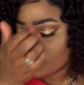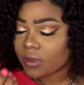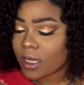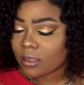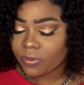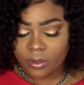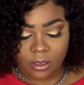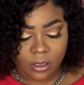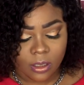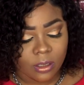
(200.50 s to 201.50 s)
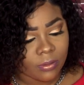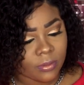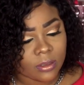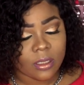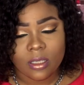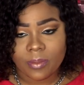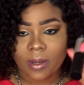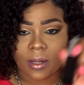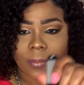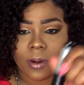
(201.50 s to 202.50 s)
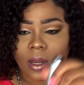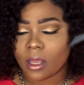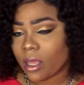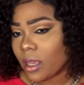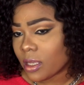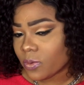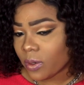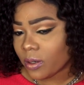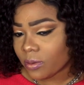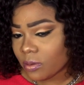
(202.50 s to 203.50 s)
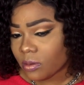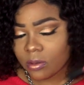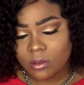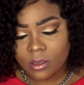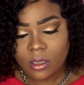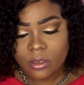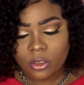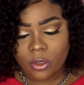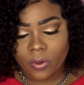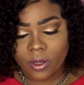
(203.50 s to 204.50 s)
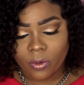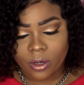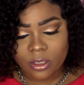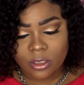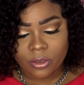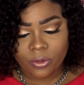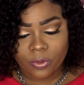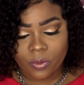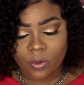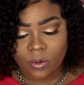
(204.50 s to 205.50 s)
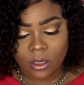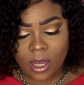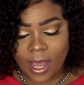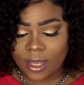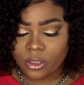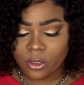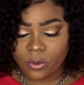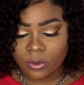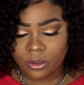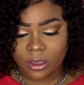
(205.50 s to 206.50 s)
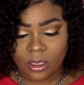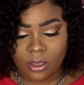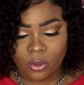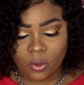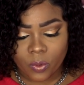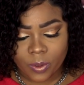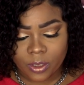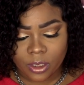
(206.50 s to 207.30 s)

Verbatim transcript: It's actually really good. It's a decent amount of product in here as well. So in order to add your new scent, you would